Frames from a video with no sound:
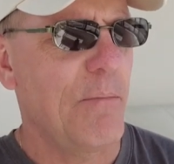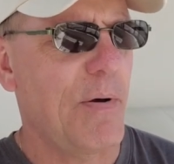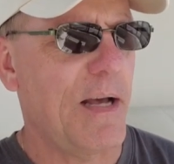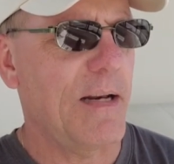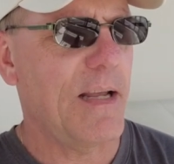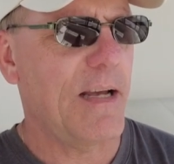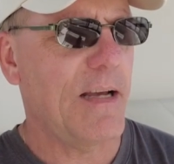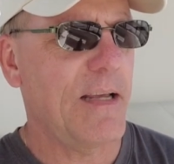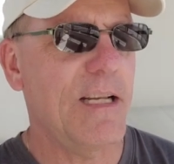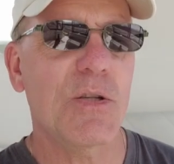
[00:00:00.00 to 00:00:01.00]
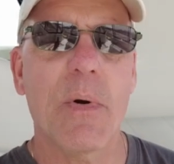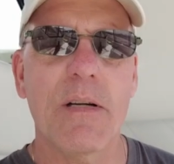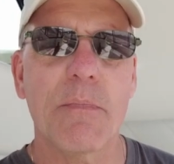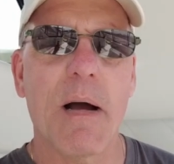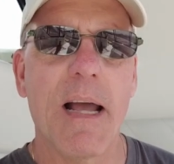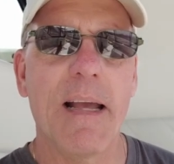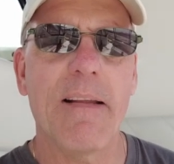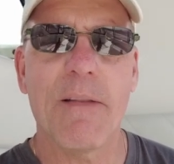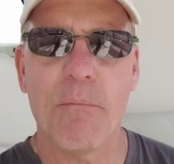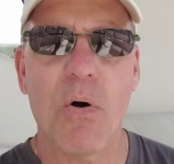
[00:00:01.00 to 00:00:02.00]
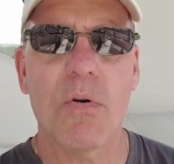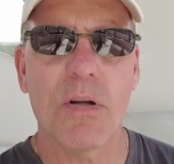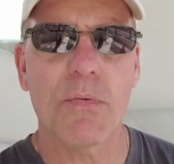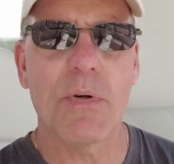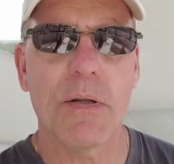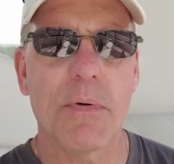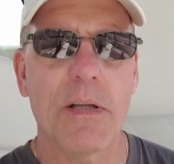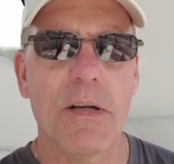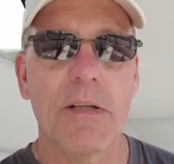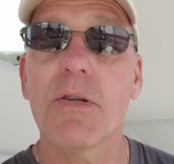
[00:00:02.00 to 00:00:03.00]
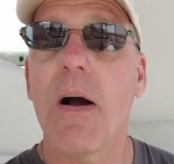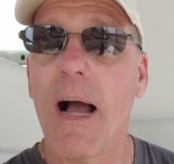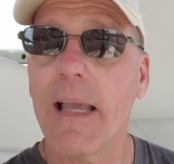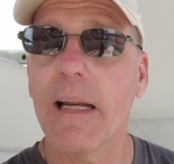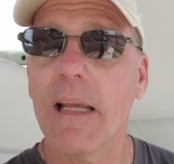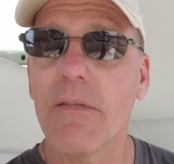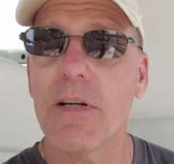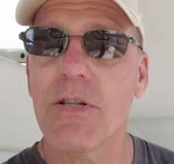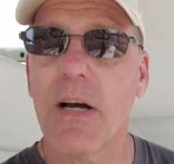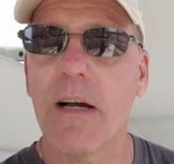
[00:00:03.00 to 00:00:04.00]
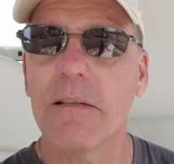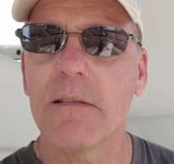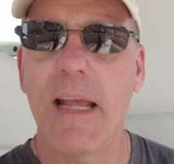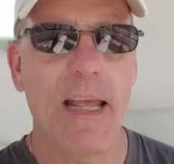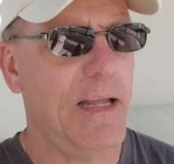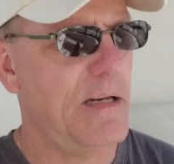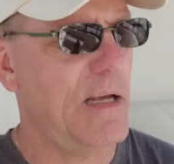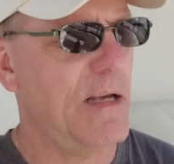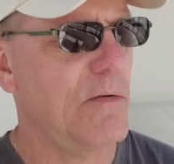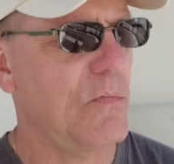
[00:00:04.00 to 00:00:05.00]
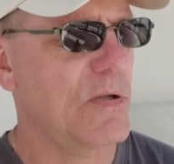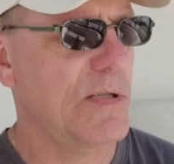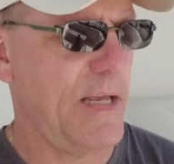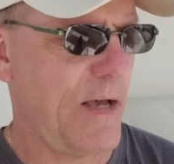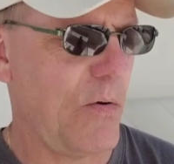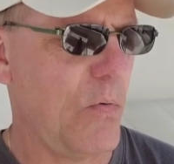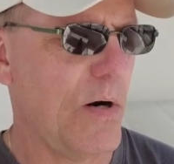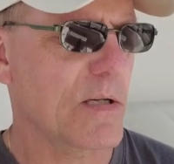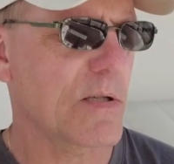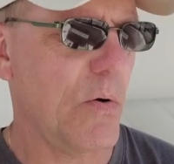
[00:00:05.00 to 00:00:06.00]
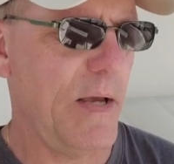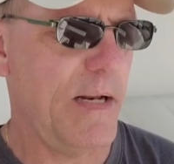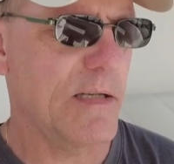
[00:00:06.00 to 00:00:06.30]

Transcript: but he swears by it, and the boat looked really, really good. So I'm going to give it a shot, and we'll see how it works. So it